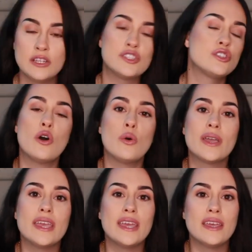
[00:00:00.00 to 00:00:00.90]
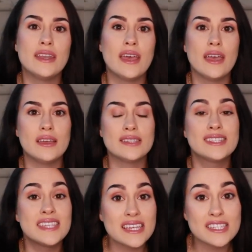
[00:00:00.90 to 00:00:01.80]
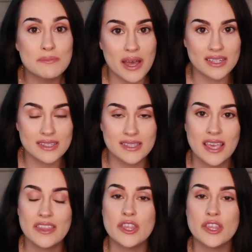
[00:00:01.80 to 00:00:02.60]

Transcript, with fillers: So in six months,